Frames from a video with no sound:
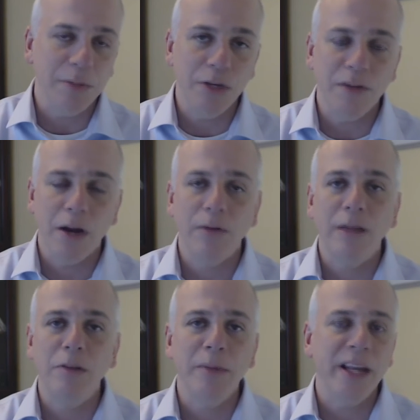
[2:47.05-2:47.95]
I mean, you've got
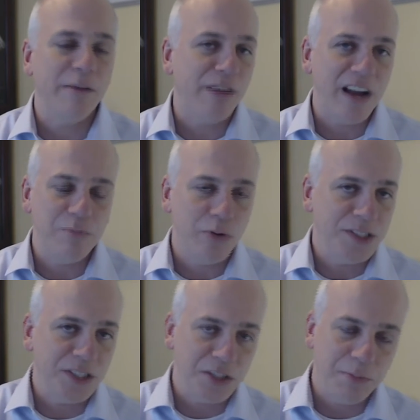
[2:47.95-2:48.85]
Revlimid at
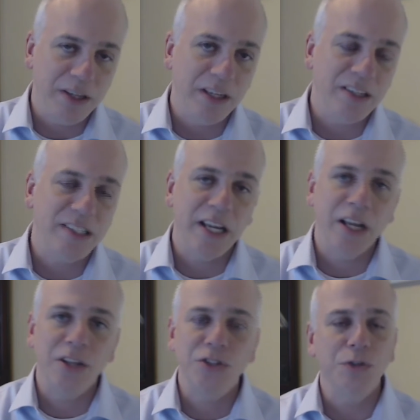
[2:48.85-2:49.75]
$5.6 billion in
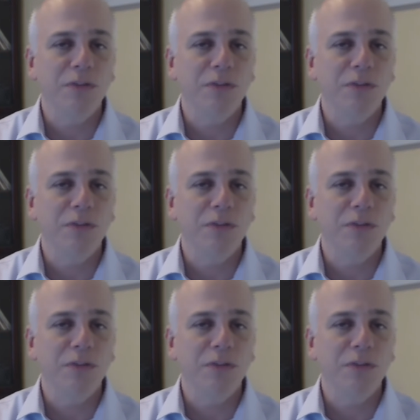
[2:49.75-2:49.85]
sales.